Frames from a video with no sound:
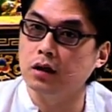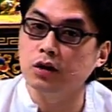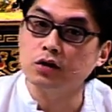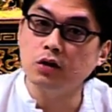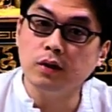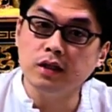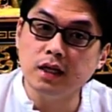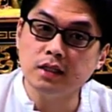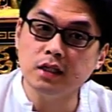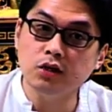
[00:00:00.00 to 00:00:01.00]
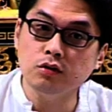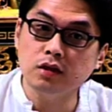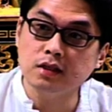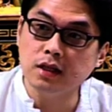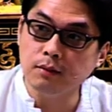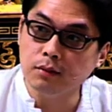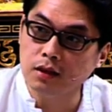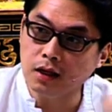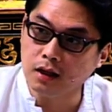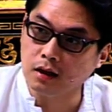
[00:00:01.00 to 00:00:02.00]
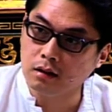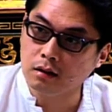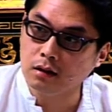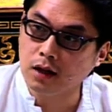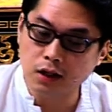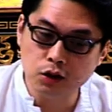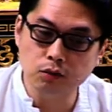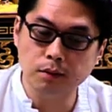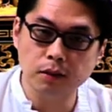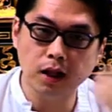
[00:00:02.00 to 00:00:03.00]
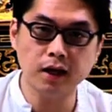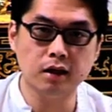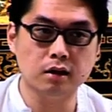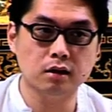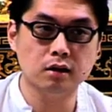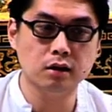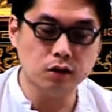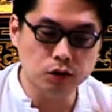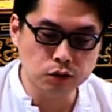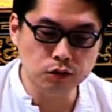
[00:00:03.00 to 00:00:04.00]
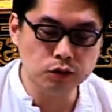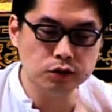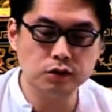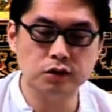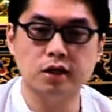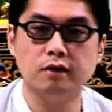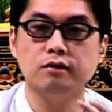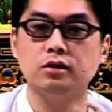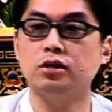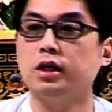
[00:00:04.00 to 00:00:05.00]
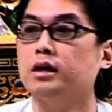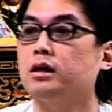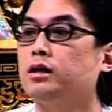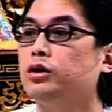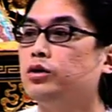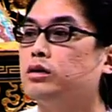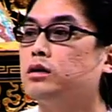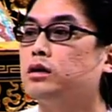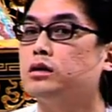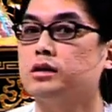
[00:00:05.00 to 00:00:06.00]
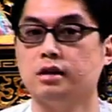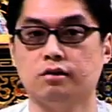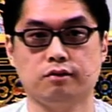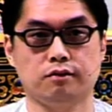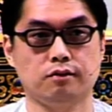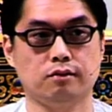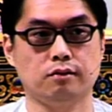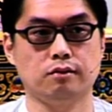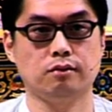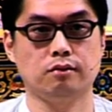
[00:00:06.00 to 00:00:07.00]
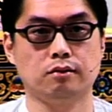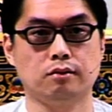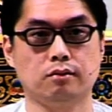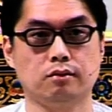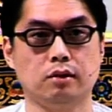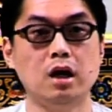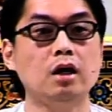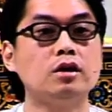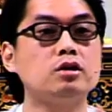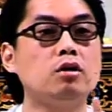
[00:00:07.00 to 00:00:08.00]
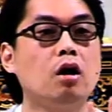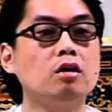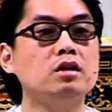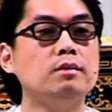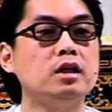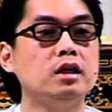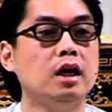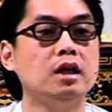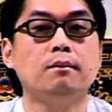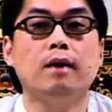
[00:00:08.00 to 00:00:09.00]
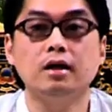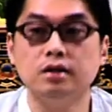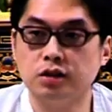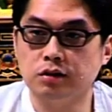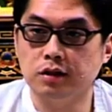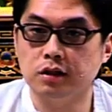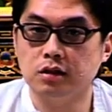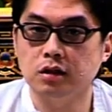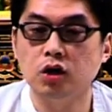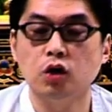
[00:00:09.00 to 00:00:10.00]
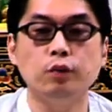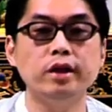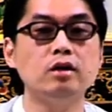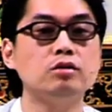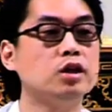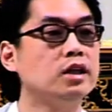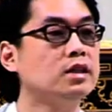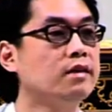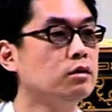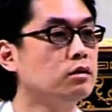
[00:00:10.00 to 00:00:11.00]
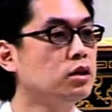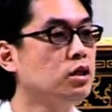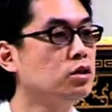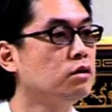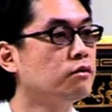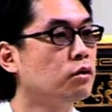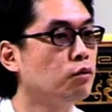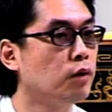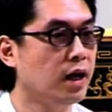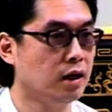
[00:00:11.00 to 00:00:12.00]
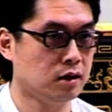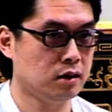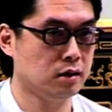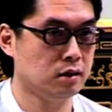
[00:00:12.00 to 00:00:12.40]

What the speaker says: So when they teach you the same thing and you apply it, you use yourself to check yourself. So ultimately, in the monasteries, we don't chase after a teacher for rank.